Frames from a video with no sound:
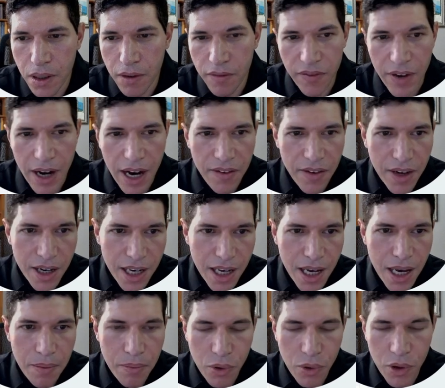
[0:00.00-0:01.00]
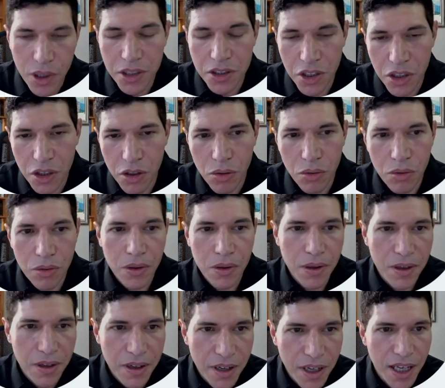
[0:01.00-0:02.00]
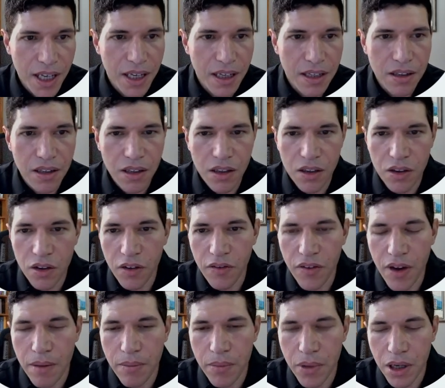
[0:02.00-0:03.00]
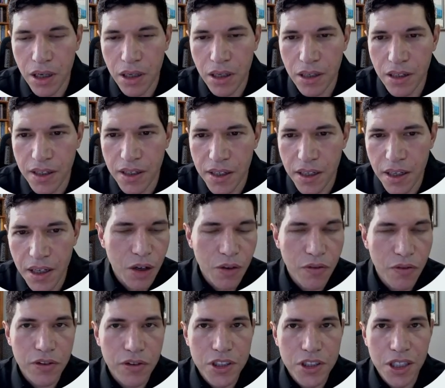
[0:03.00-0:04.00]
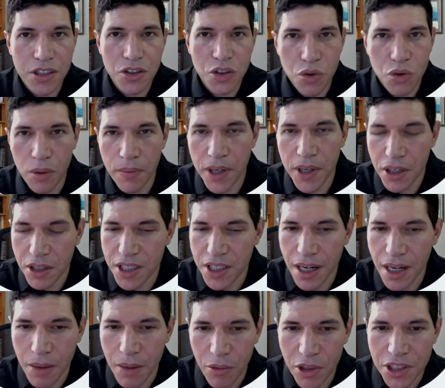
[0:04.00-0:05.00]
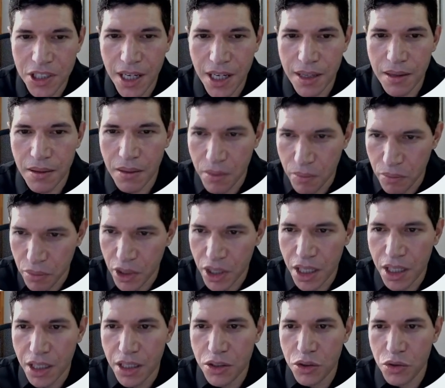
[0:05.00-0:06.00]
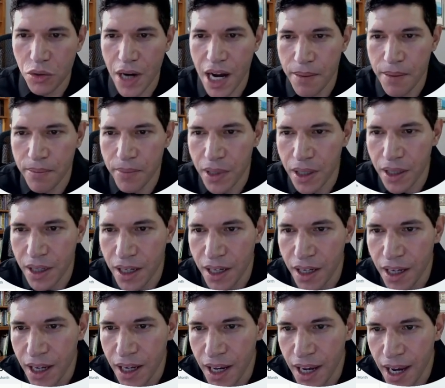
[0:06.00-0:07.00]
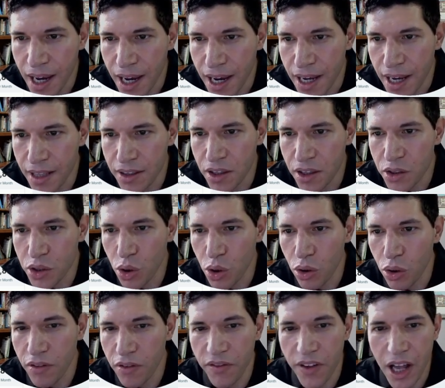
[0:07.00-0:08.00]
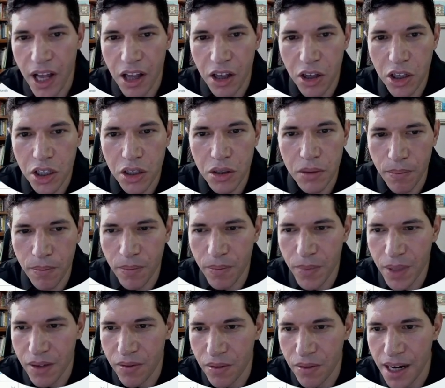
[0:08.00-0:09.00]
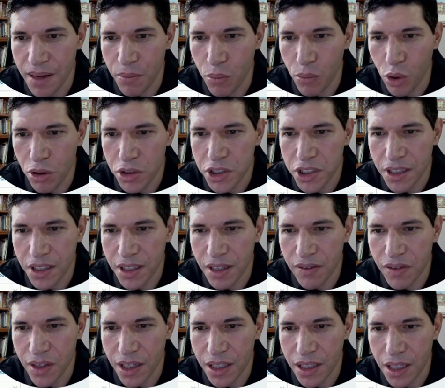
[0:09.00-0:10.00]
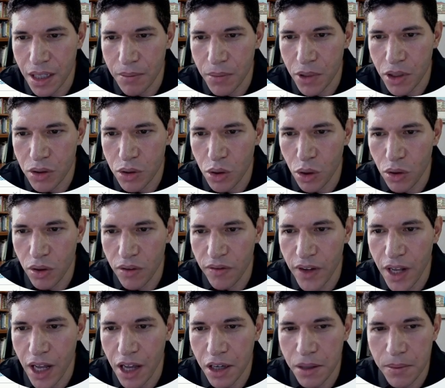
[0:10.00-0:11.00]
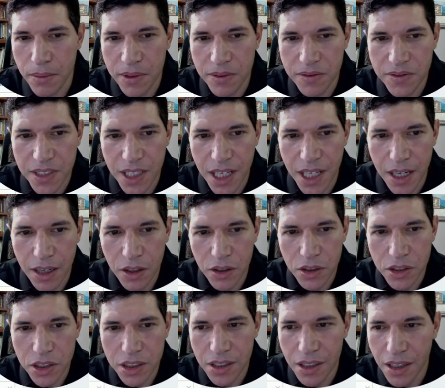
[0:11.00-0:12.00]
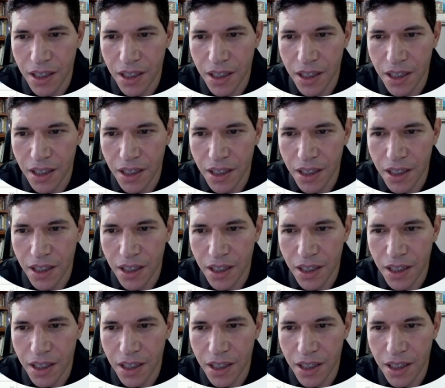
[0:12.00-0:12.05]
588.2 in November. For such a short period of time, once again, pretty good drop. And the total volume, even a more significant number, total volume of sales